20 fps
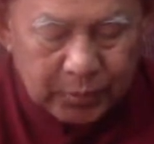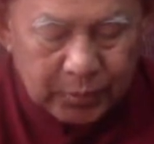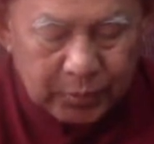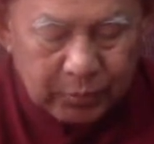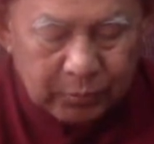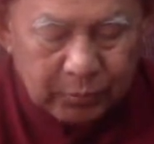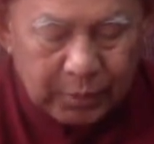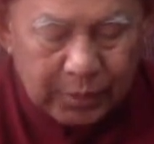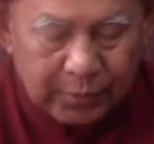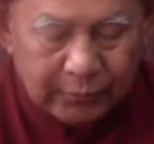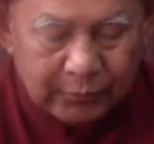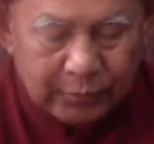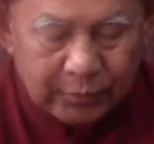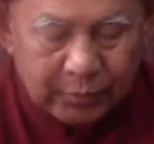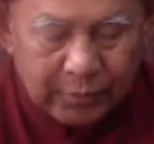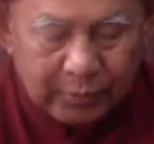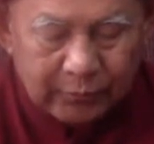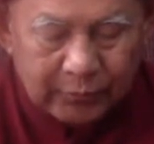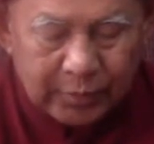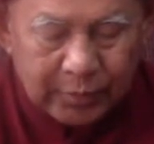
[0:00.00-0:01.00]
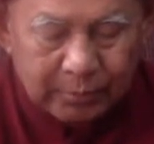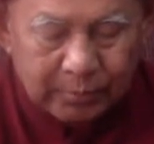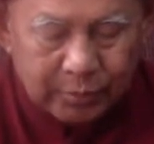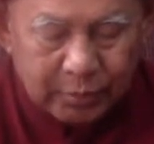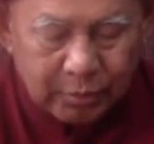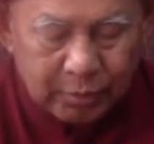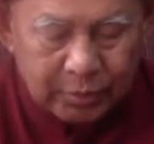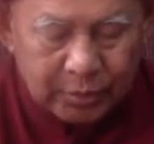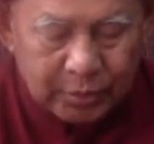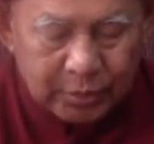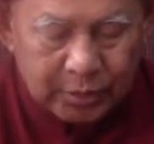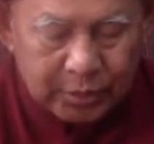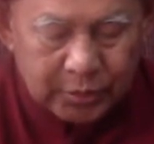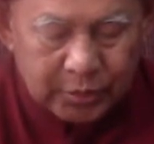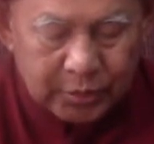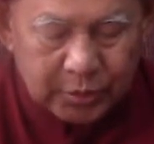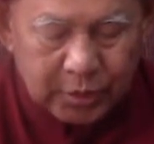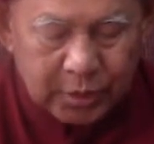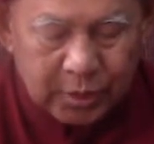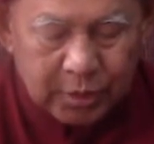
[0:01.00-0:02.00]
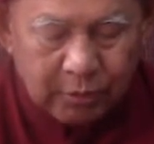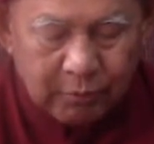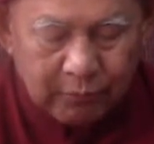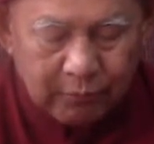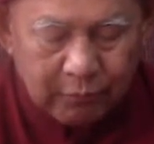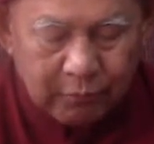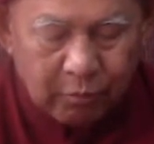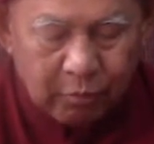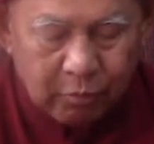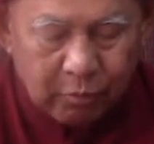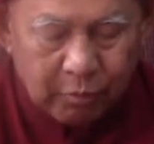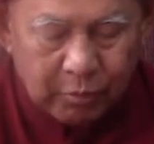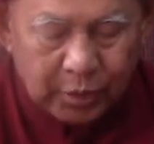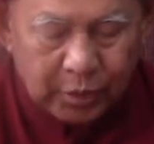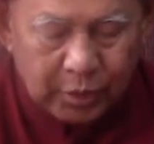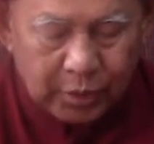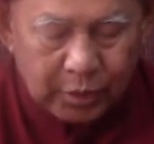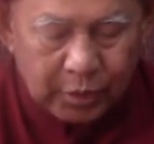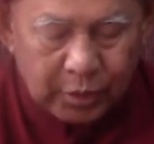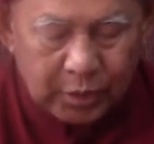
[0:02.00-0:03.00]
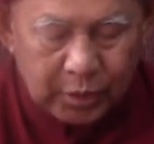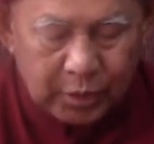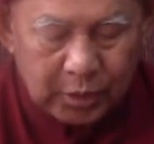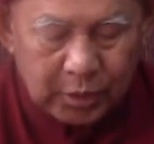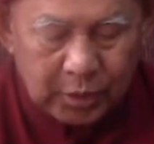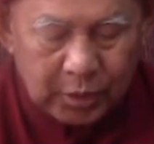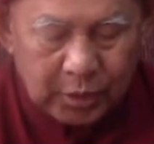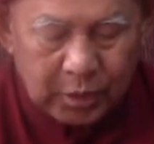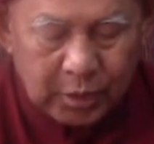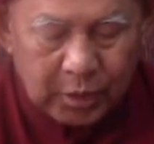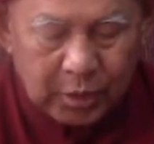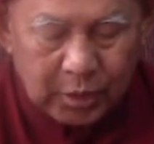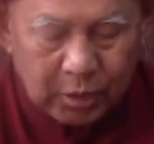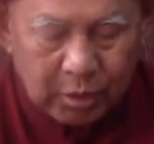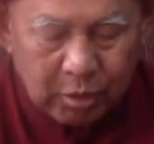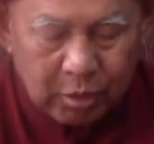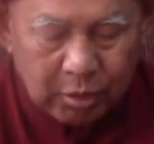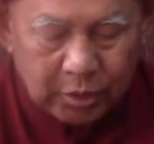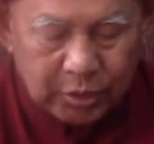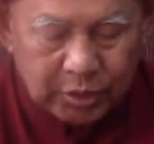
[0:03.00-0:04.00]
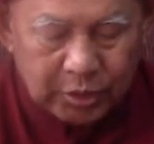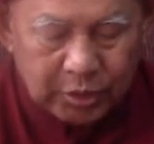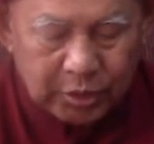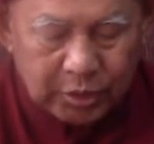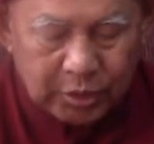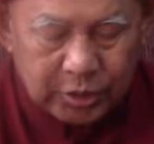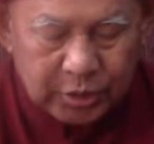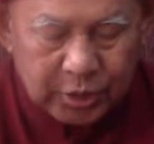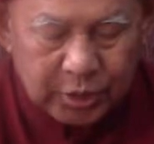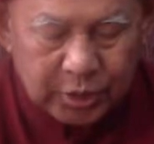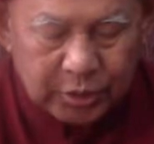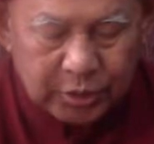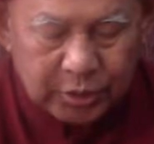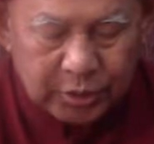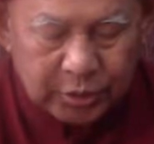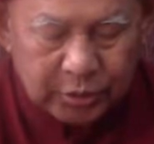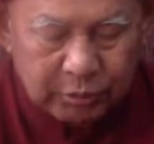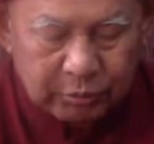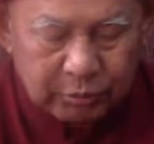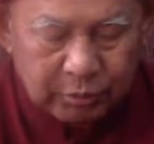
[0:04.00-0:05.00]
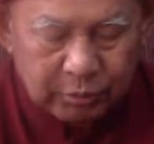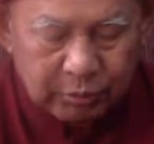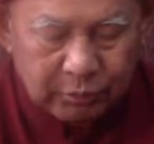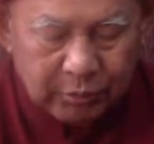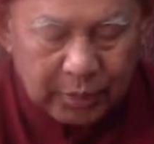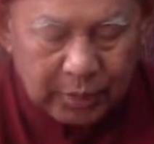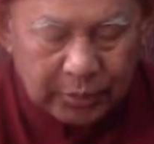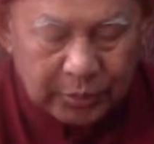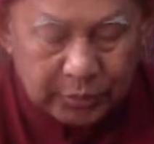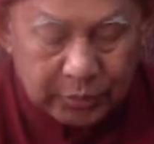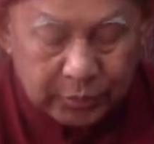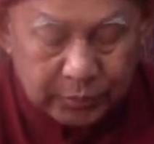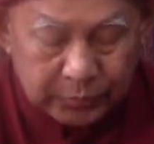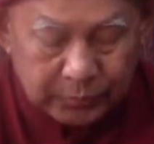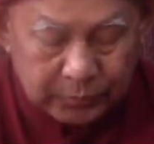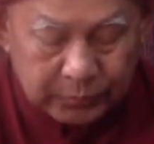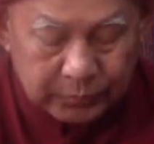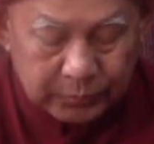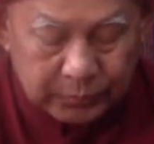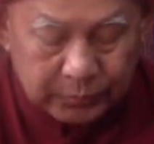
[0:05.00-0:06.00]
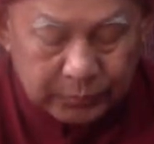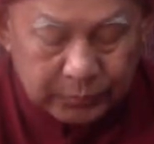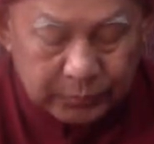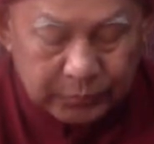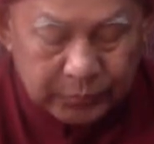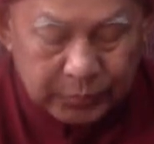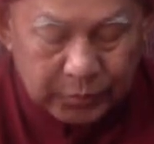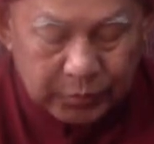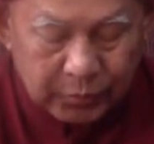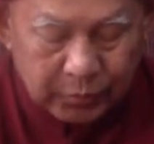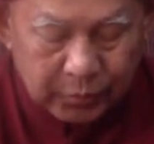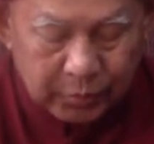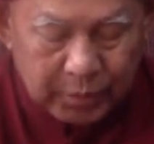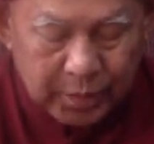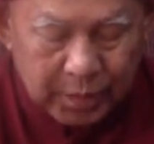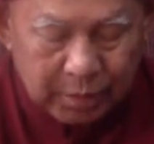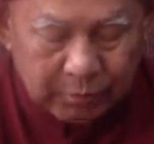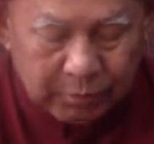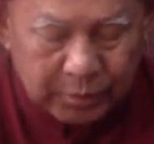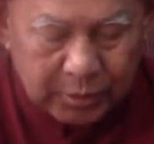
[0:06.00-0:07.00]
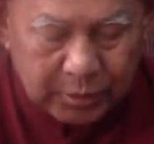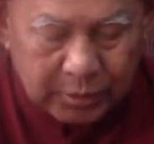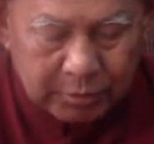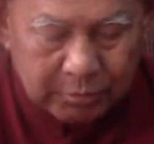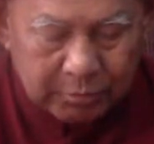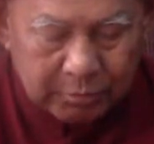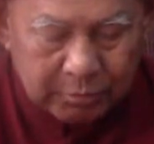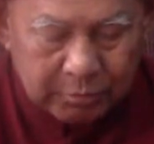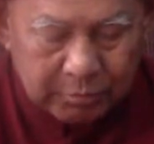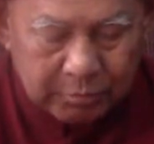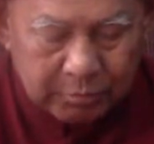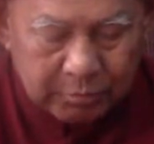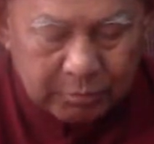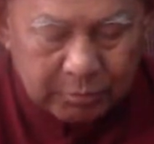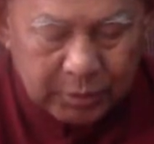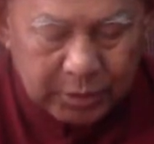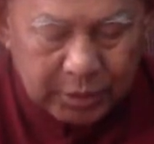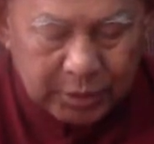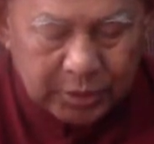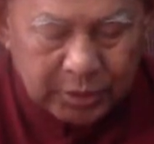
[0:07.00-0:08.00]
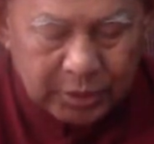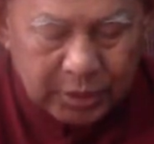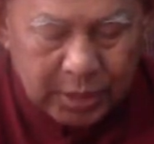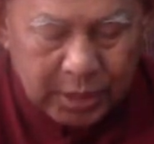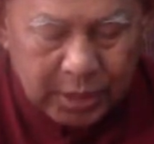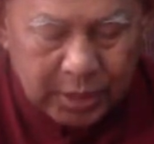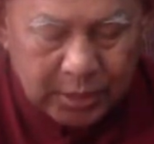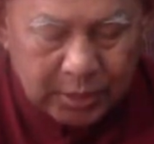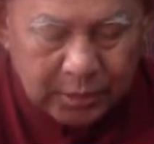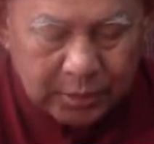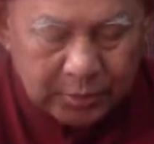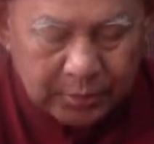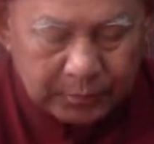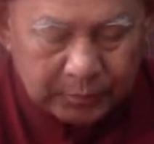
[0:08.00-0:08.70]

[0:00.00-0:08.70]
We have to have that process for a consciousness to arise. Without it, there's none.